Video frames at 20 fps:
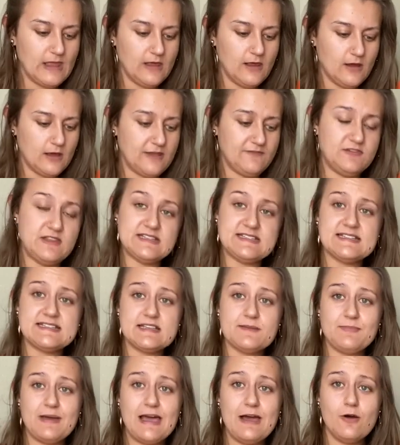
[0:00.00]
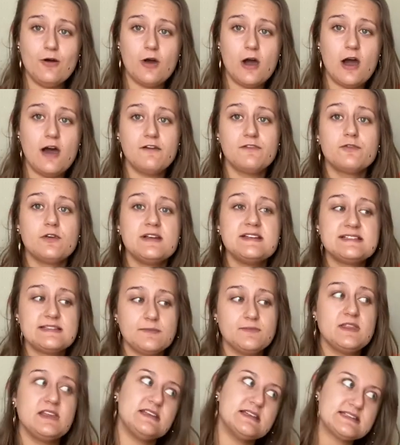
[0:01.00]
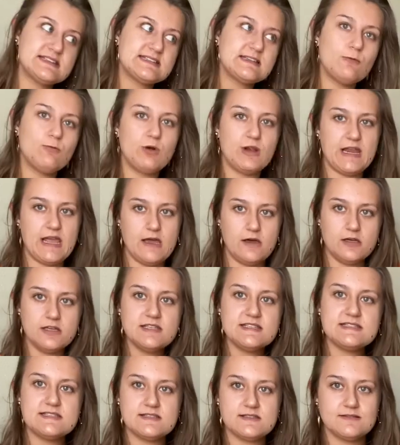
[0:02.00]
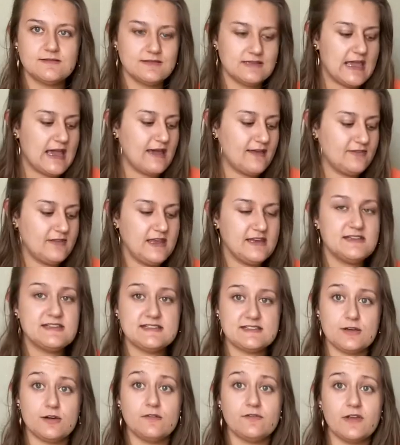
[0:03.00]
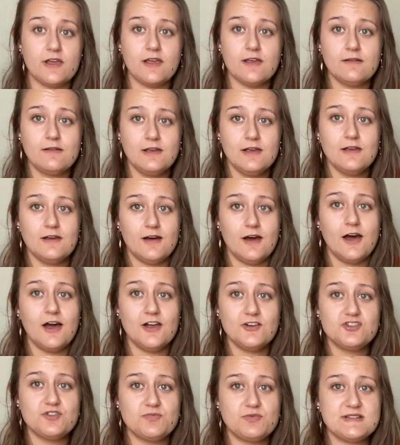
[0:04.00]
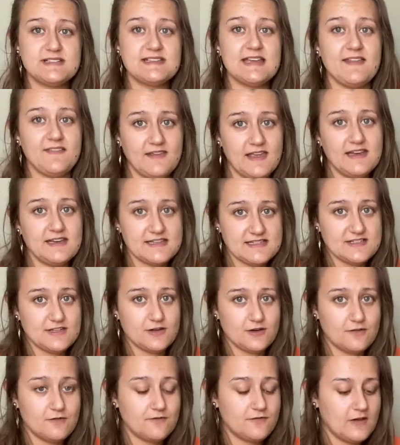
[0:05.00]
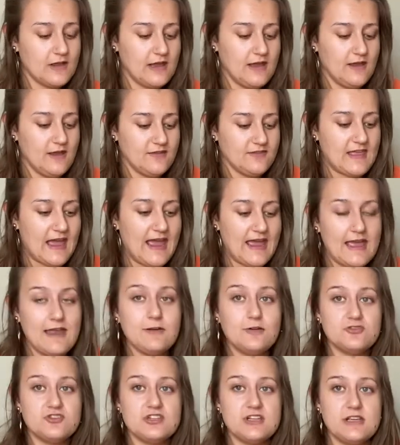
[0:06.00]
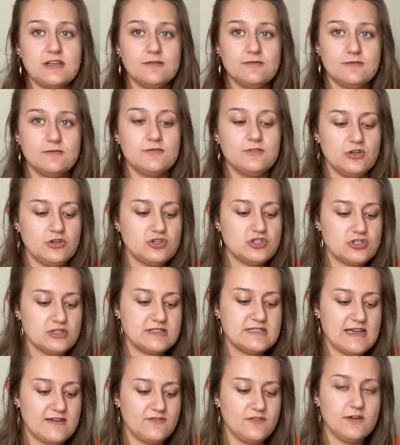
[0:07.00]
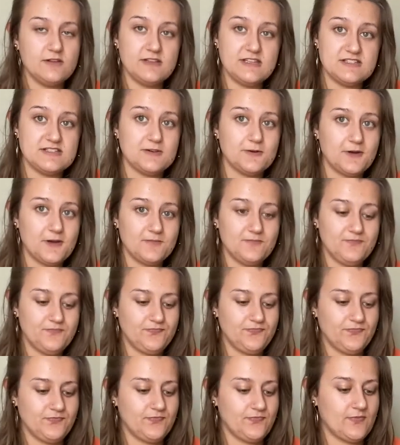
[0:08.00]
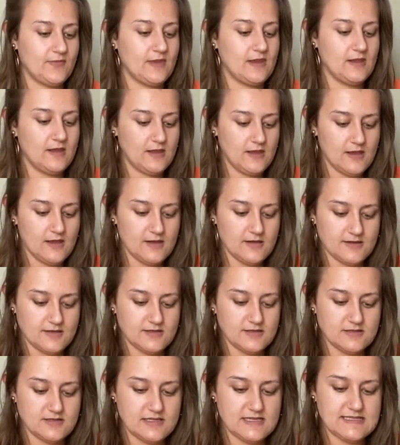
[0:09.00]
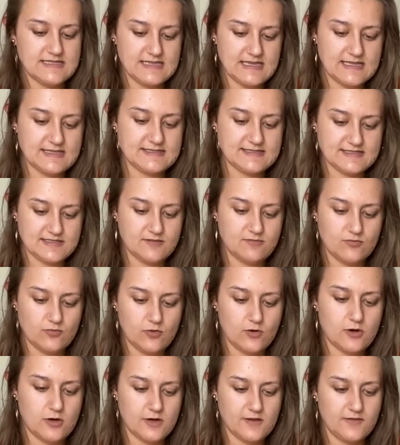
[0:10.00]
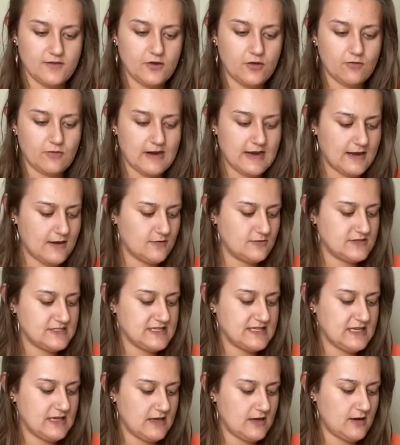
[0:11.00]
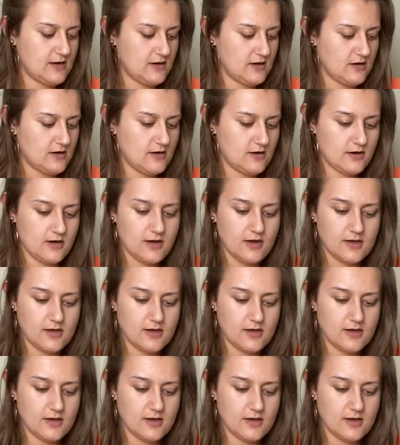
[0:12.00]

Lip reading: If this is about offering something to someone else, yeah, they deserve it. 100%. They deserve that energy. you should definitely do it. Let's get some more on the ground here.